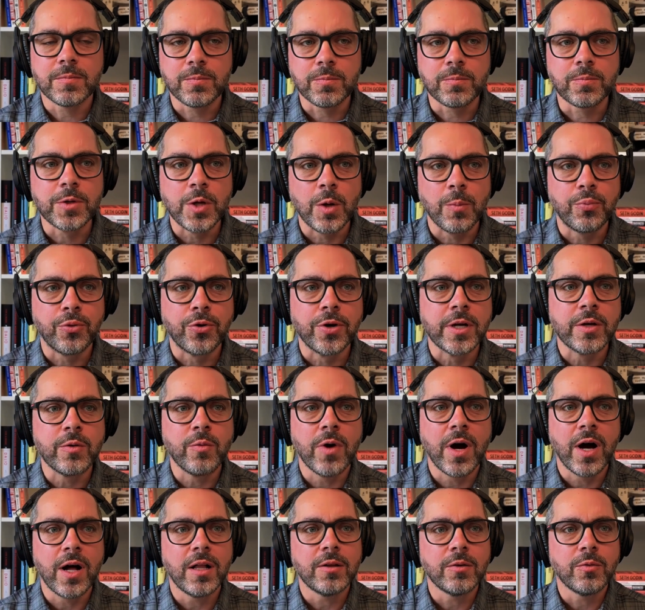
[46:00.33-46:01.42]
you know, pretty
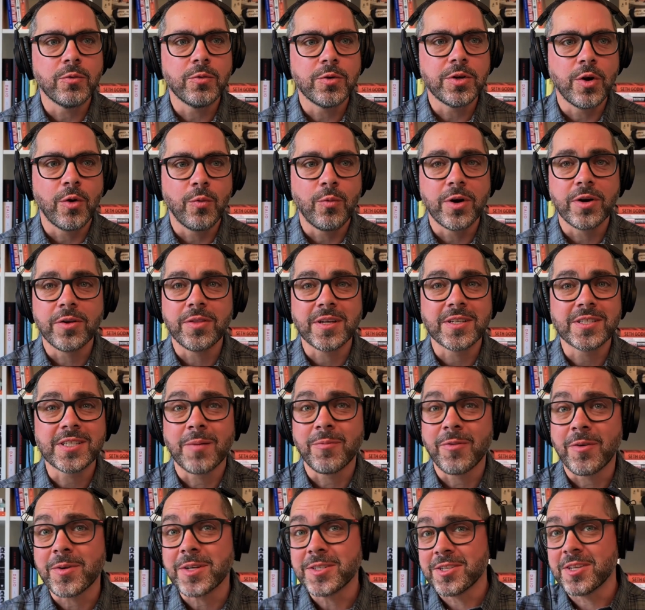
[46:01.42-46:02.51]
well, you know, where things come
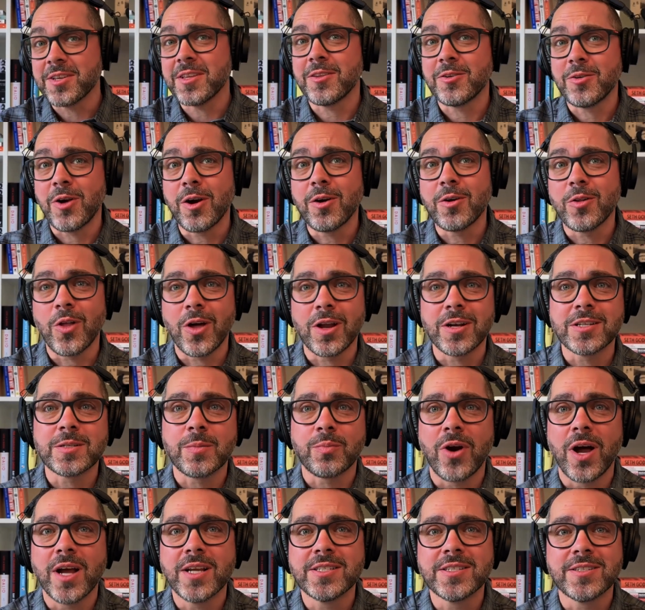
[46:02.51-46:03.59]
from, because there are a lot of
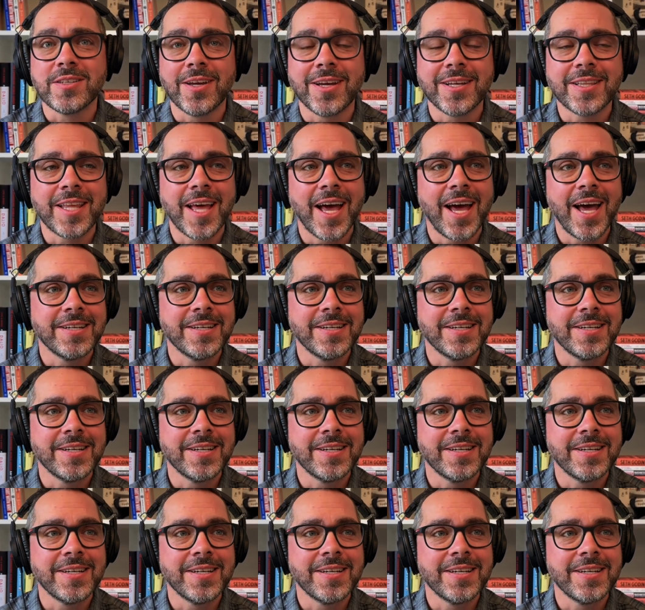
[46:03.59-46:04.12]
surprises like that.